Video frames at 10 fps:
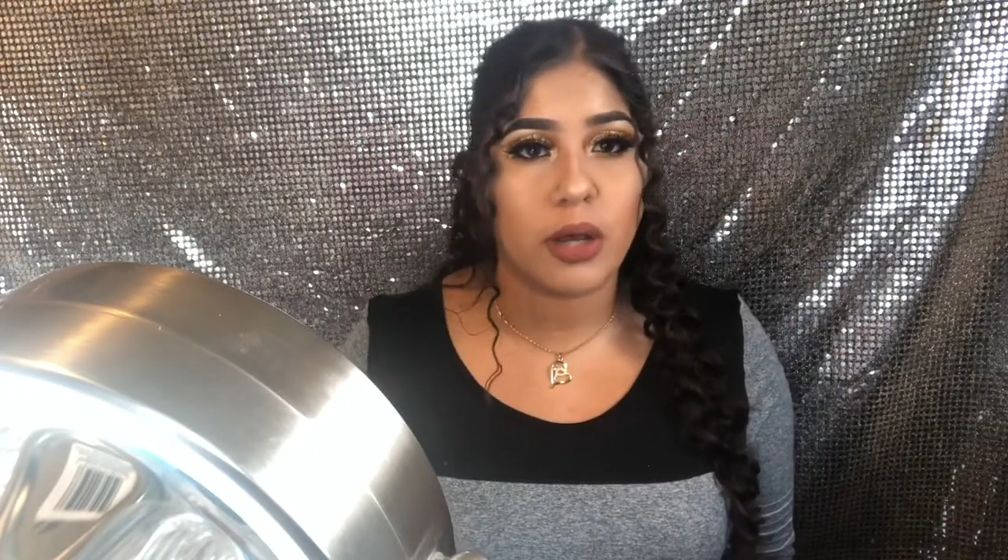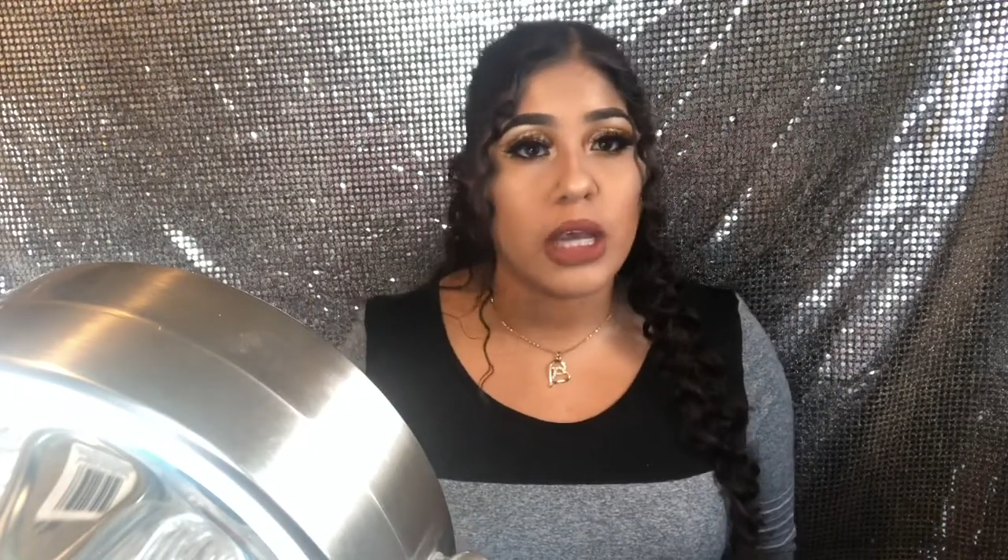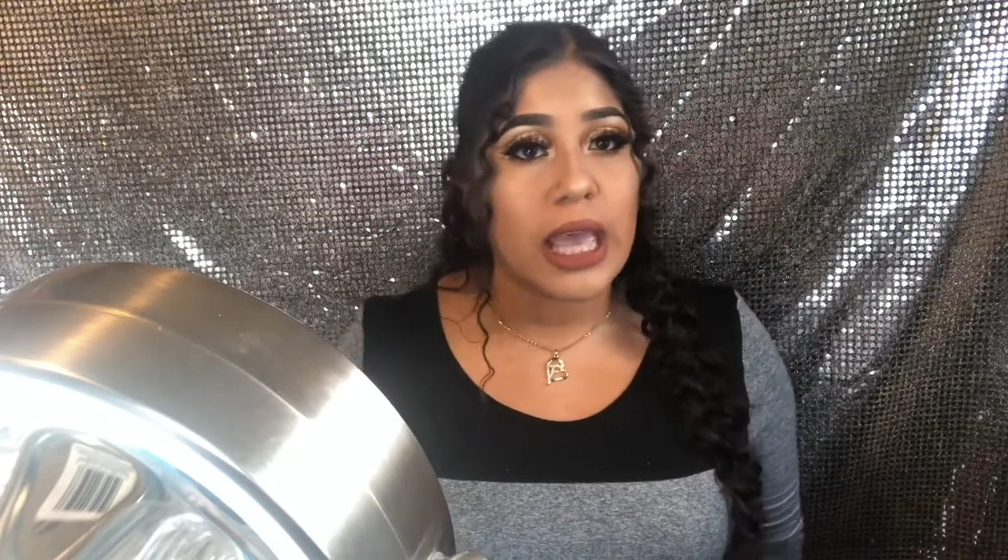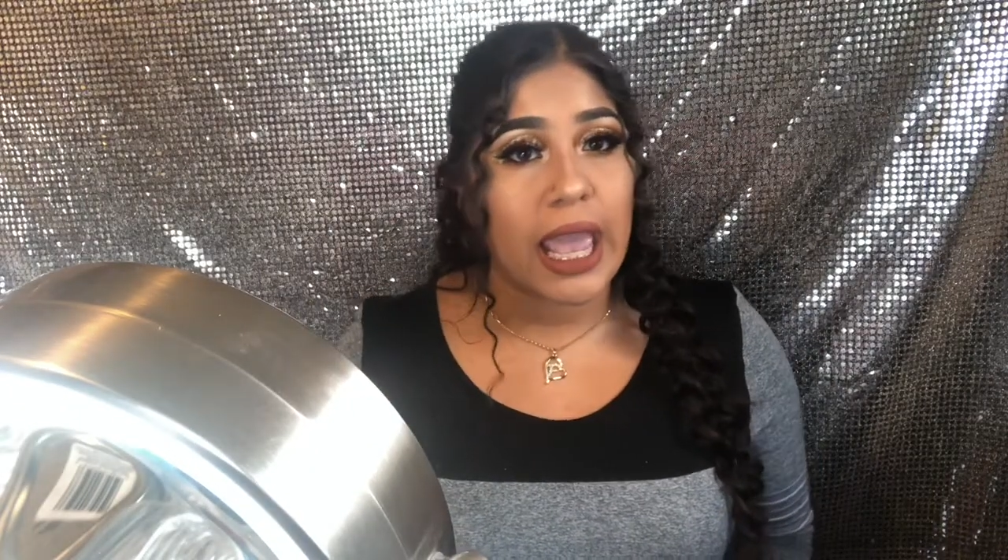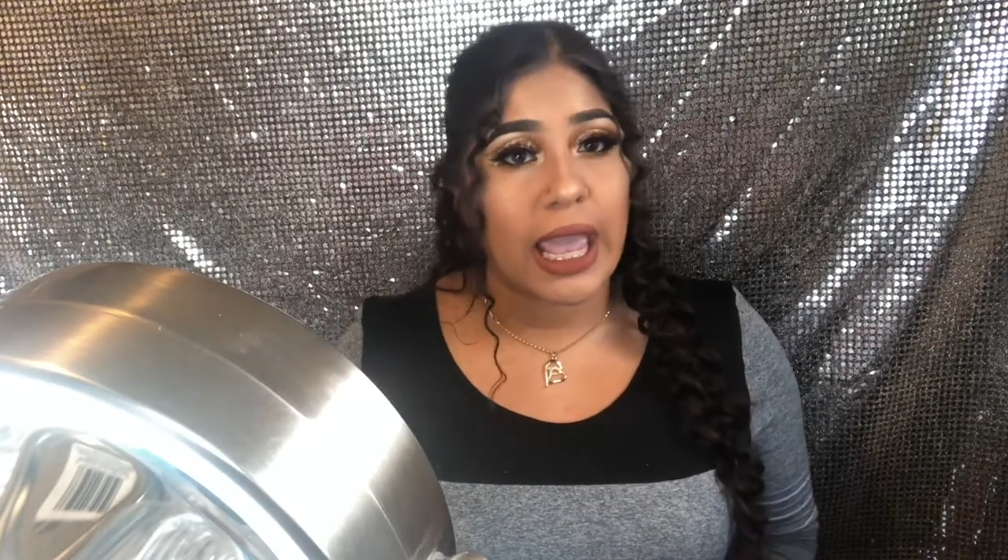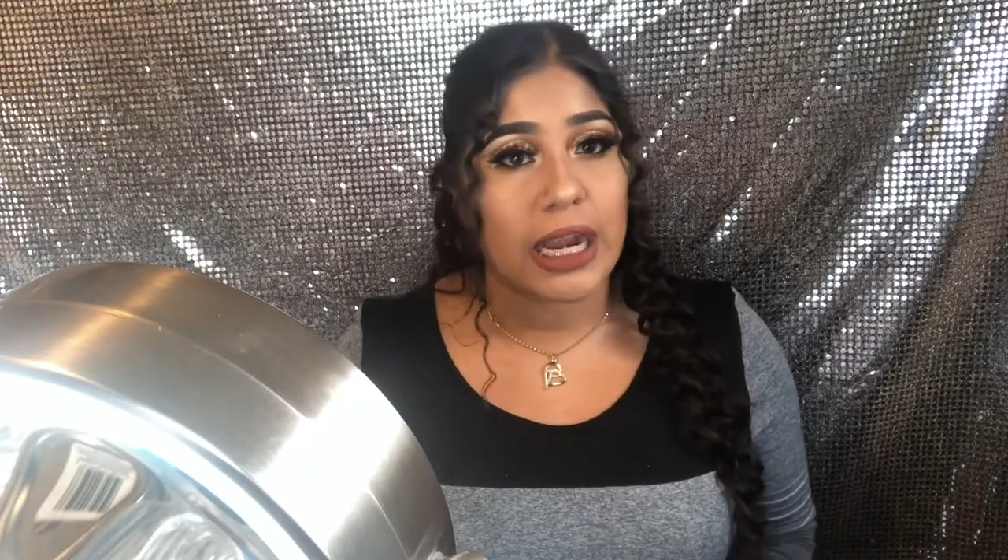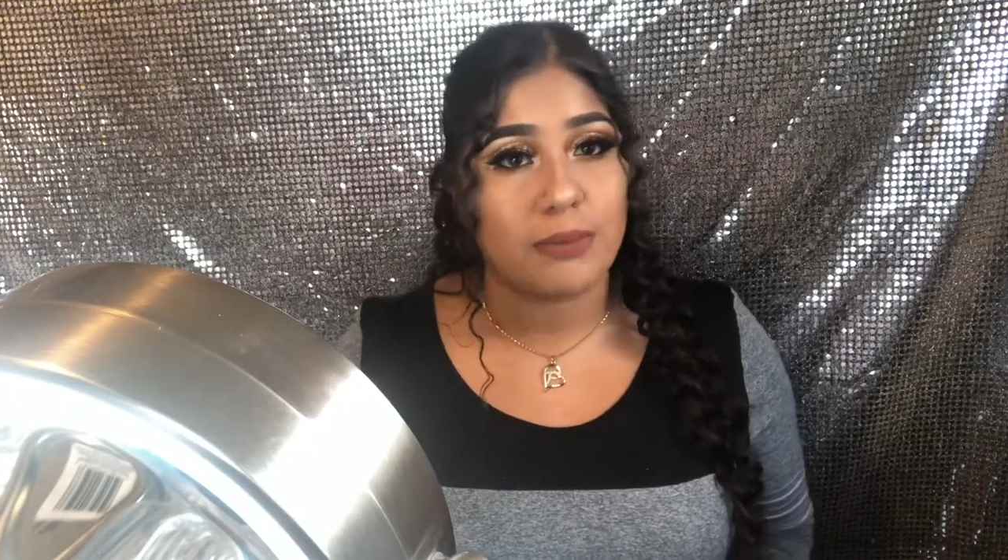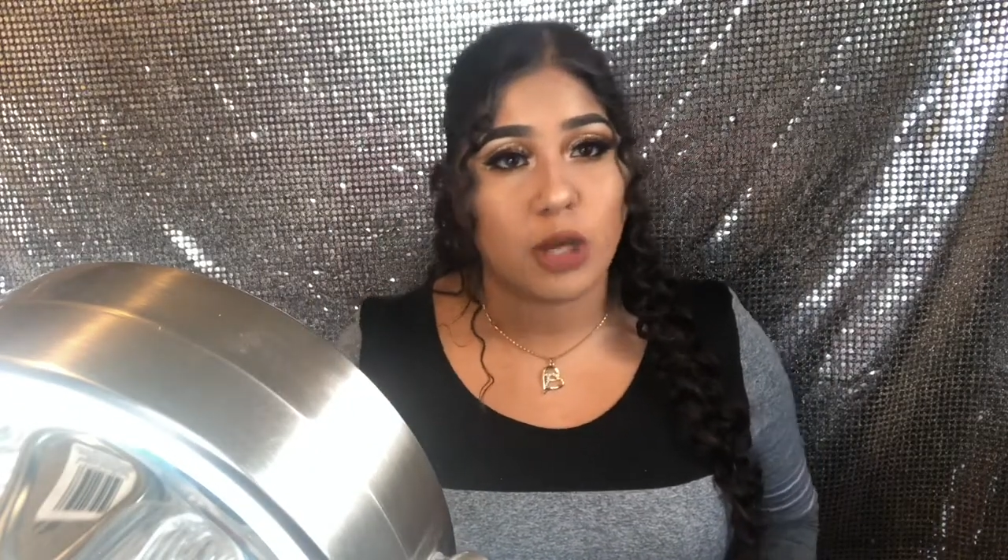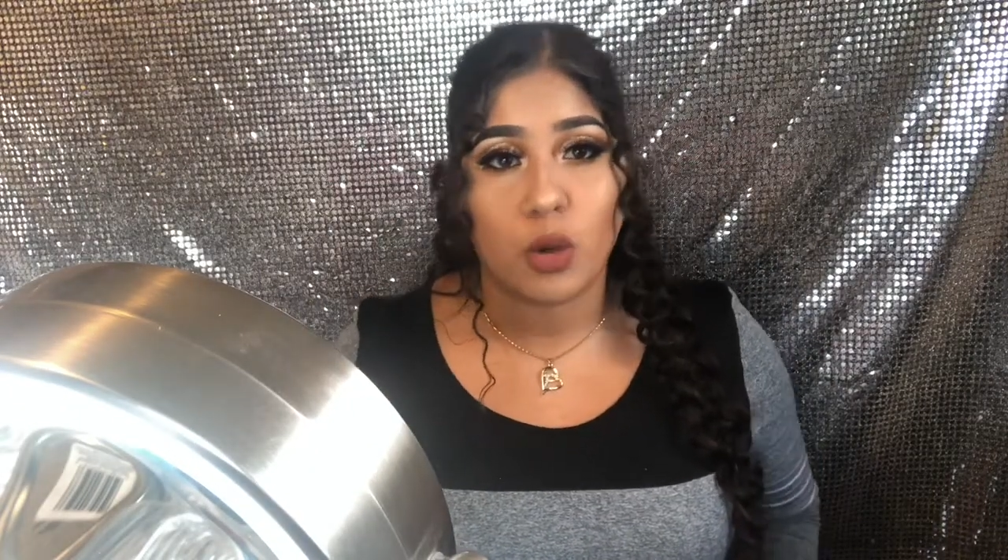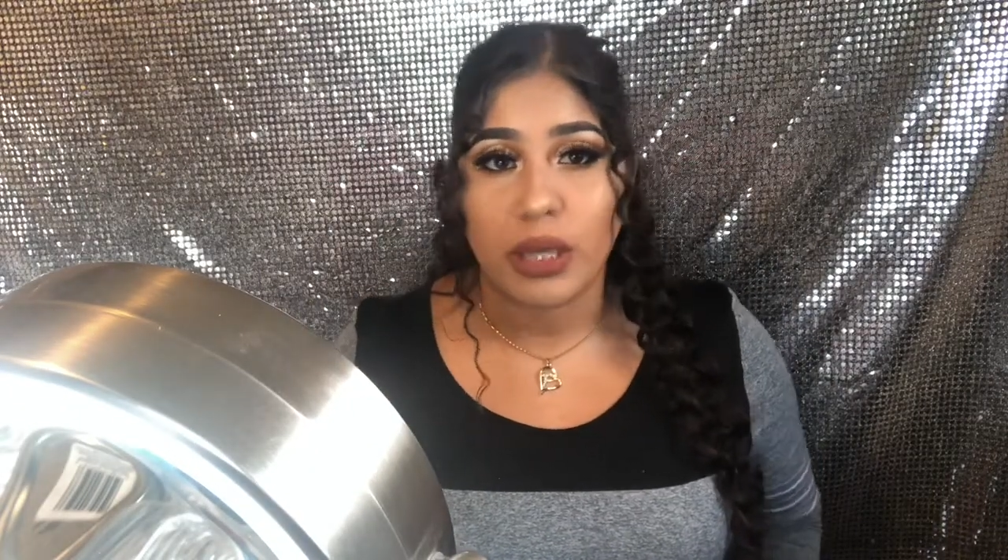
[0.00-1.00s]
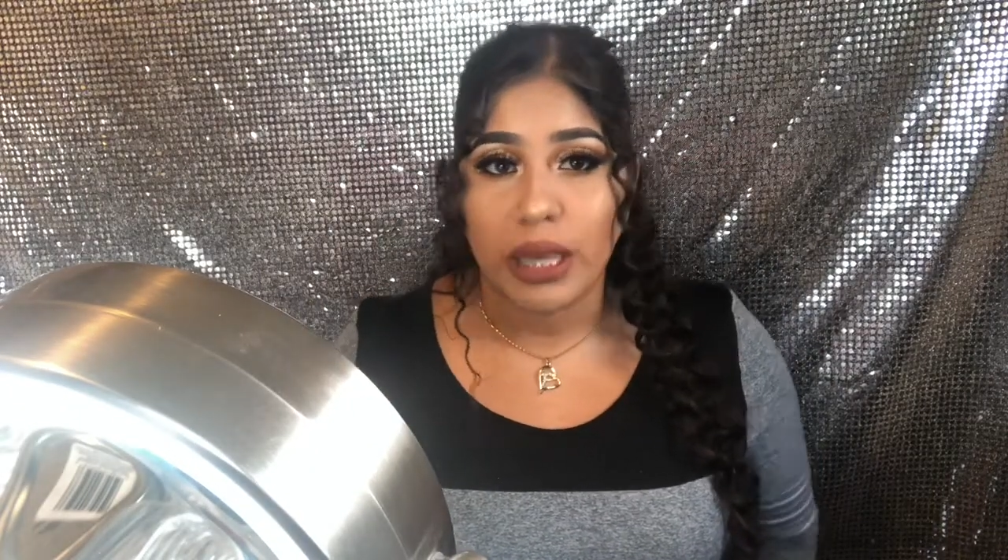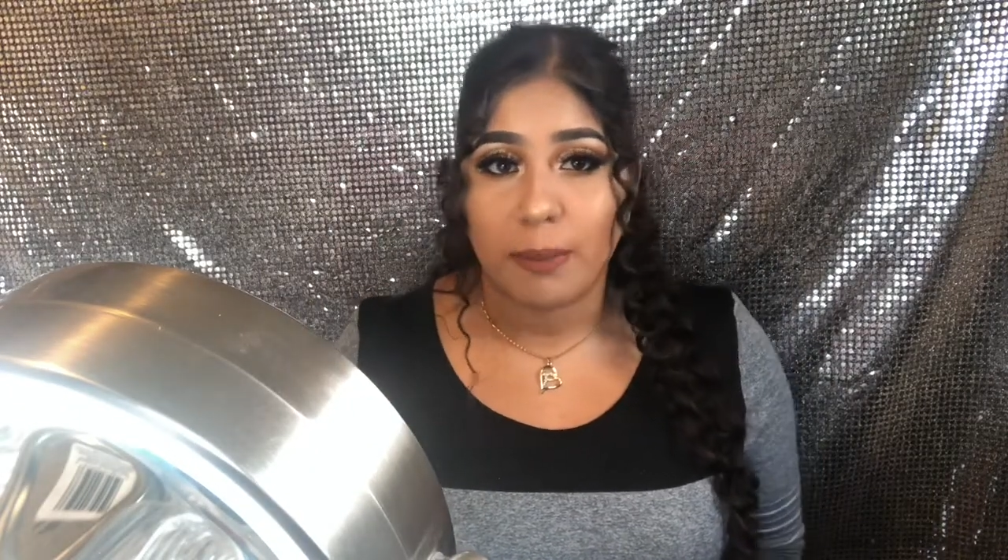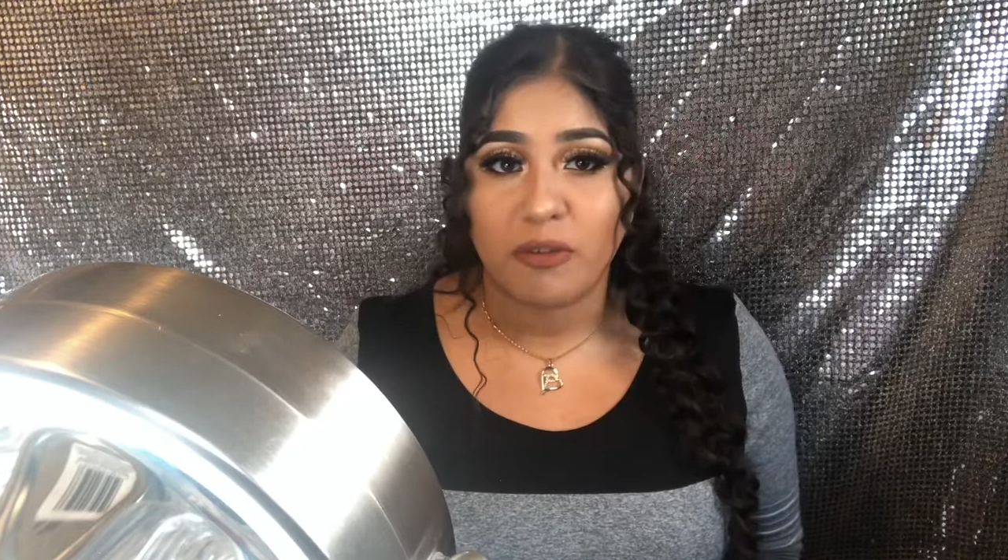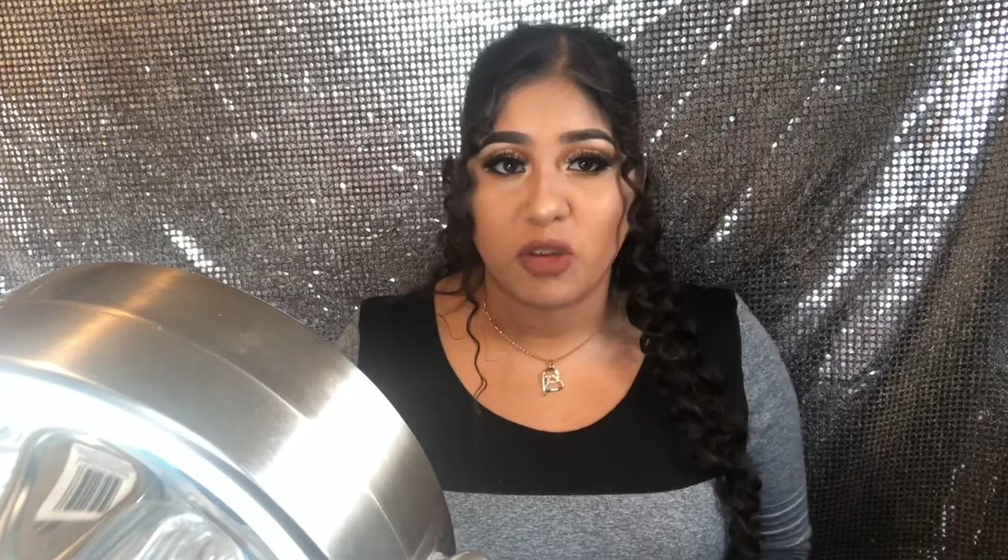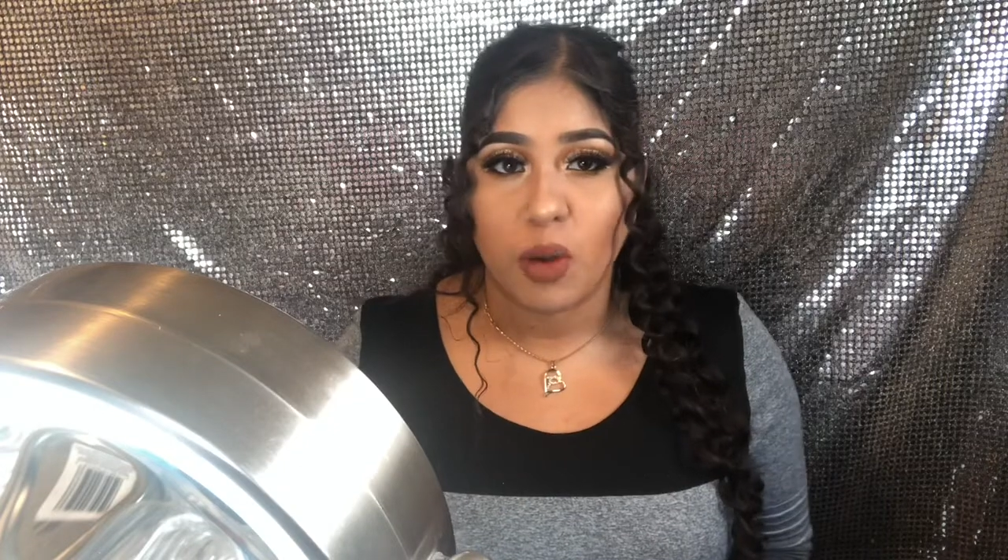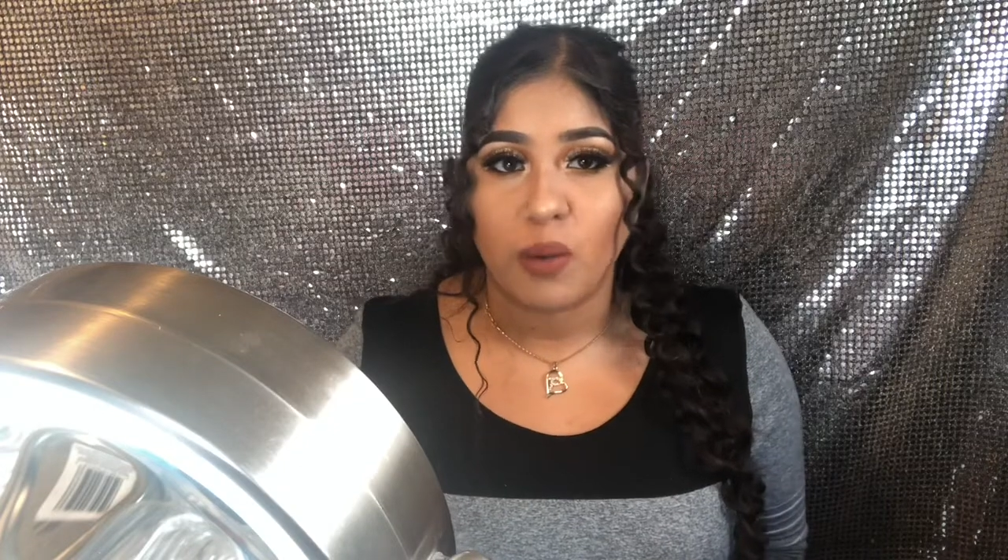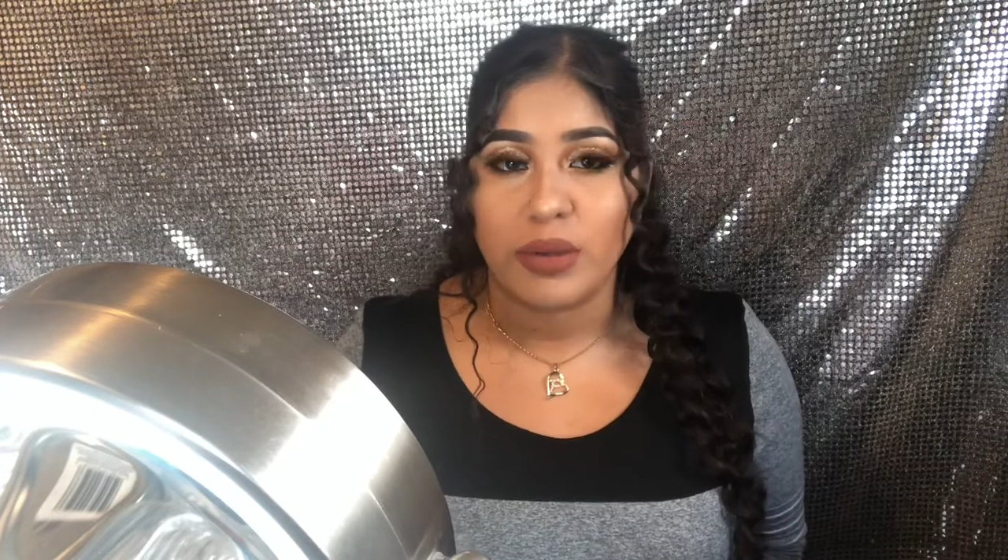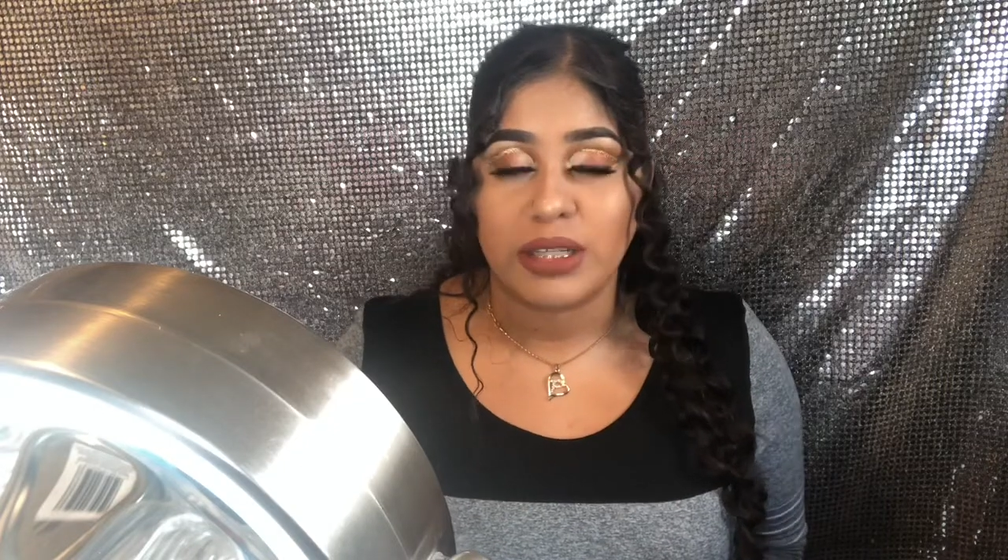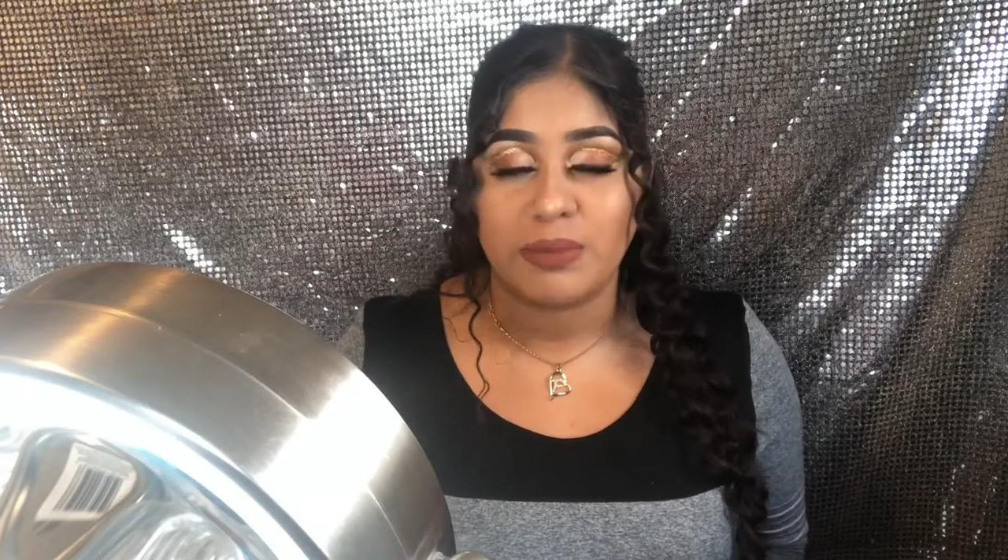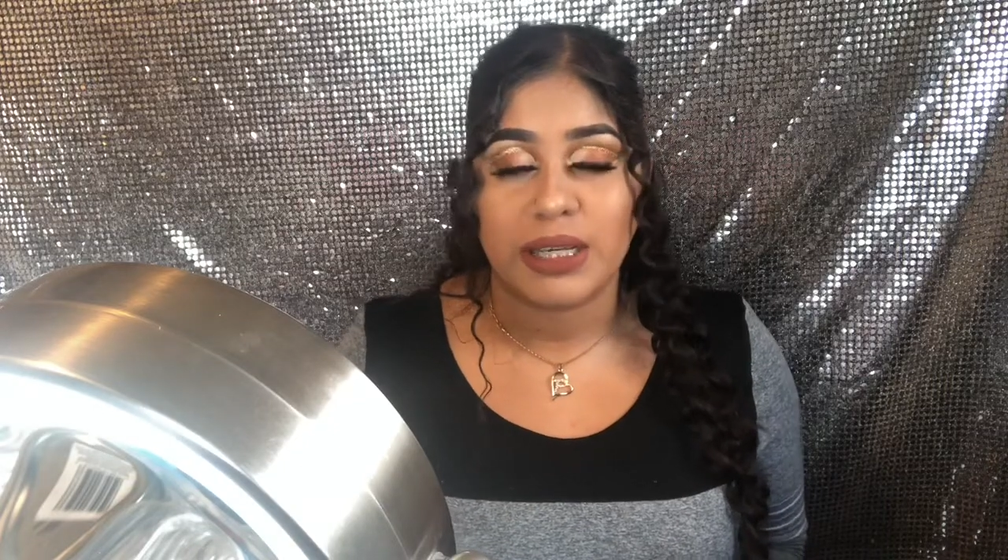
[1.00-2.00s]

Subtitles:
and I'm gonna go eat at Buffalo Wild Wings